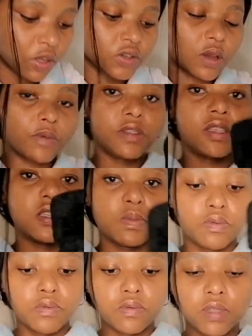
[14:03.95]
So I bought these
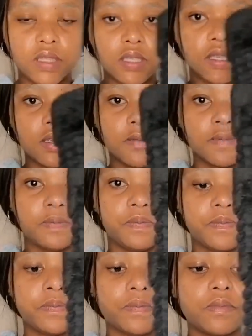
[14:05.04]
boots
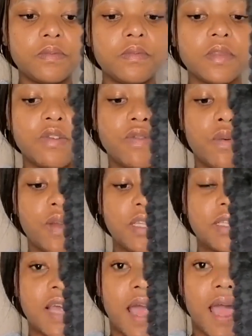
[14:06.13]
for
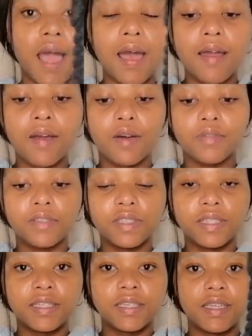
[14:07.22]
winter,
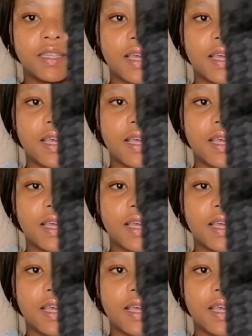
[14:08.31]
obviously